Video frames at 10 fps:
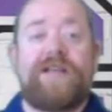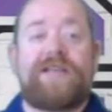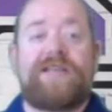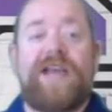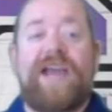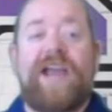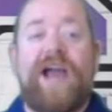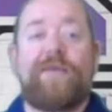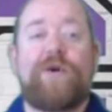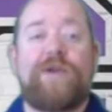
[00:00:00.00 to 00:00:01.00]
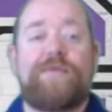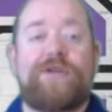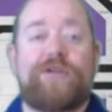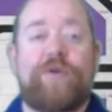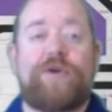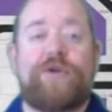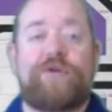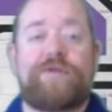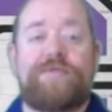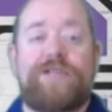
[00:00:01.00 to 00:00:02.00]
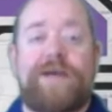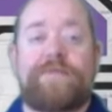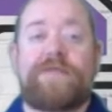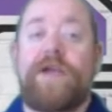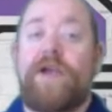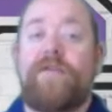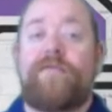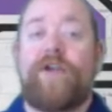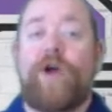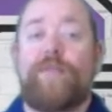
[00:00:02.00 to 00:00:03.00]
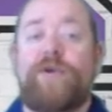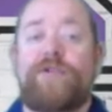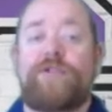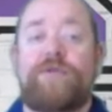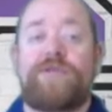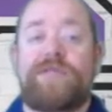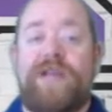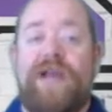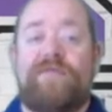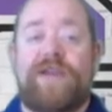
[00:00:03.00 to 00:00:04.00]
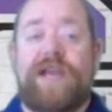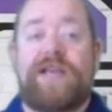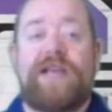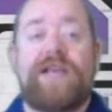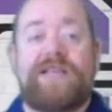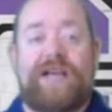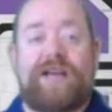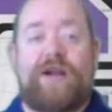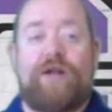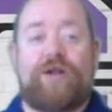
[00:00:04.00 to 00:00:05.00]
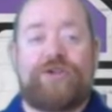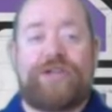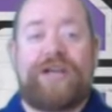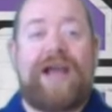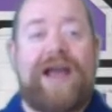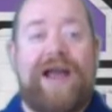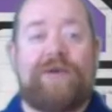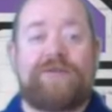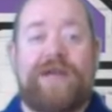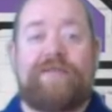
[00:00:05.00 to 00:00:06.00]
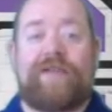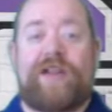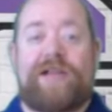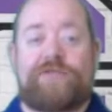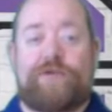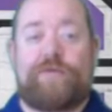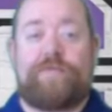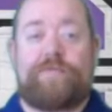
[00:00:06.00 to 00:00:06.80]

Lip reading: Today, I'm going to be showing you some tips for helping your students navigate technology outside of the classroom.